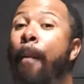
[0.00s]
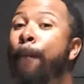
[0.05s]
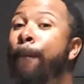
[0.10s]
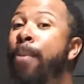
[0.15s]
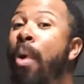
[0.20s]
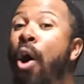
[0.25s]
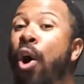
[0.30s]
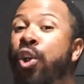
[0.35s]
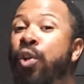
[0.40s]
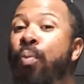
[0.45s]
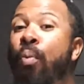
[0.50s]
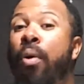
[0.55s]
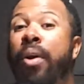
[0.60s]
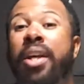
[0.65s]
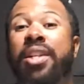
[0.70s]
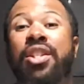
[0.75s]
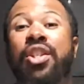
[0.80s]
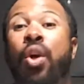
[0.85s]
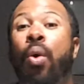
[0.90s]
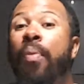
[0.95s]
Baltimore
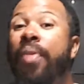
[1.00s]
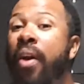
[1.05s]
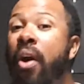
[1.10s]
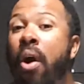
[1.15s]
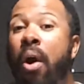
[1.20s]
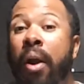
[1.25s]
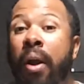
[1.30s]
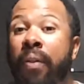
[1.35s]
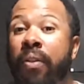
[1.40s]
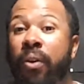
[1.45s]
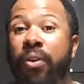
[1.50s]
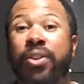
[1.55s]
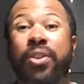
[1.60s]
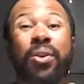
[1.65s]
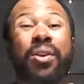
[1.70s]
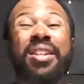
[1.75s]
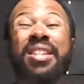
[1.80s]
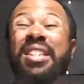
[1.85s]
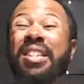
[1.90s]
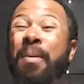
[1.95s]
doesn't what they are either. So
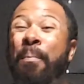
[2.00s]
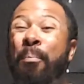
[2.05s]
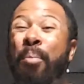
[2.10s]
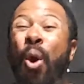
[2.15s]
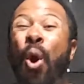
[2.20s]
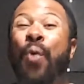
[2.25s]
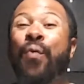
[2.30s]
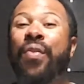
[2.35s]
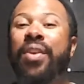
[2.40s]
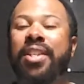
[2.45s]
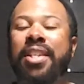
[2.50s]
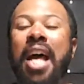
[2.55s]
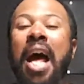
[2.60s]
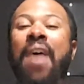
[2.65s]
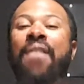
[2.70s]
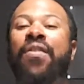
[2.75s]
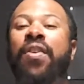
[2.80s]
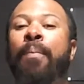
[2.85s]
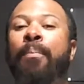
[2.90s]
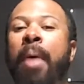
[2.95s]
it's the perfect
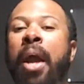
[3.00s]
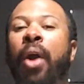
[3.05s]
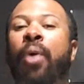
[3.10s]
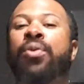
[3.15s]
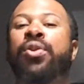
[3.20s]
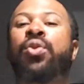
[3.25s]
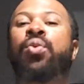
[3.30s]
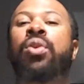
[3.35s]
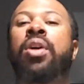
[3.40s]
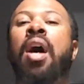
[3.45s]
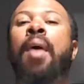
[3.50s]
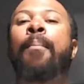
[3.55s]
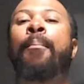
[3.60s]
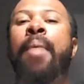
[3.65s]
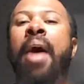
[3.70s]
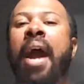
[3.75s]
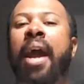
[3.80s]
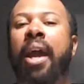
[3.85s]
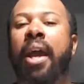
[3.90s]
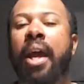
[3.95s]
time for the Bengals to come
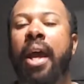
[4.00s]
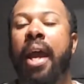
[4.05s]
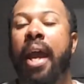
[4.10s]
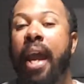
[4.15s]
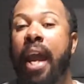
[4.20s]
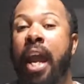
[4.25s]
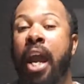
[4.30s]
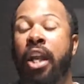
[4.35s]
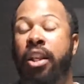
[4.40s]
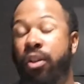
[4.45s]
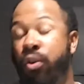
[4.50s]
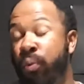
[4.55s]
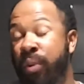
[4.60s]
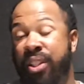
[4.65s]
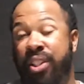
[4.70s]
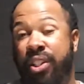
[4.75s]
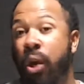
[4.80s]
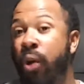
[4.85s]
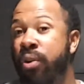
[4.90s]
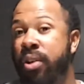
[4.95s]
back and to
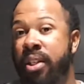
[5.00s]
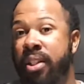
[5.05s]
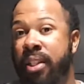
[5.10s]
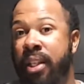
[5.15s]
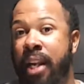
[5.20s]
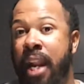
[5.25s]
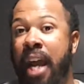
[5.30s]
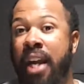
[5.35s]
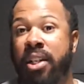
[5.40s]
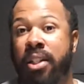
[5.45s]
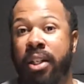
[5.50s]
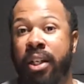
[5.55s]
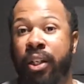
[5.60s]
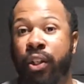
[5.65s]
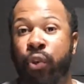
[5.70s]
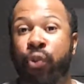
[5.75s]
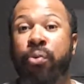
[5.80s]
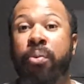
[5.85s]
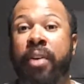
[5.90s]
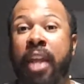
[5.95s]
resurgence and actually
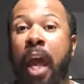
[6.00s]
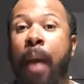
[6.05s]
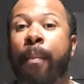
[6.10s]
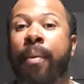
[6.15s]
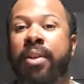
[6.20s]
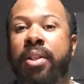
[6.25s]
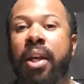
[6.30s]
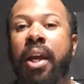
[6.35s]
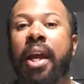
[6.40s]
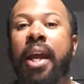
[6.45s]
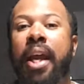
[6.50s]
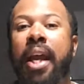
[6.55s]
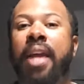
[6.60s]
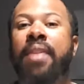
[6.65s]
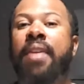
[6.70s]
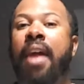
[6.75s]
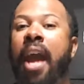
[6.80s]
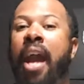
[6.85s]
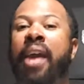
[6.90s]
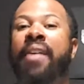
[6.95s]
do some damage in
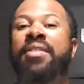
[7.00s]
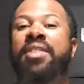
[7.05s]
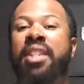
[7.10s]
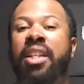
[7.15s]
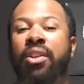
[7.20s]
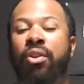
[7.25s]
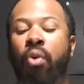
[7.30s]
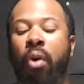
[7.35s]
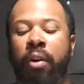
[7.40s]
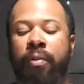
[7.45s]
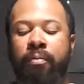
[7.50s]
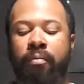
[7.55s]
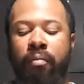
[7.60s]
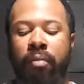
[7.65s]
the AFC North.